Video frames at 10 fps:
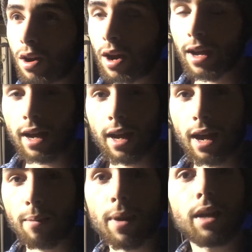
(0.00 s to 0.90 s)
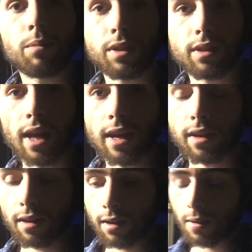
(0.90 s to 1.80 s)
I made a mistake.
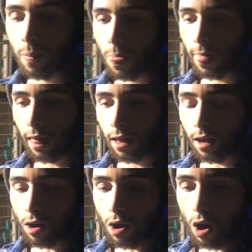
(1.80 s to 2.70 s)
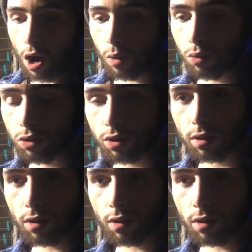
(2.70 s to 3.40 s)
I was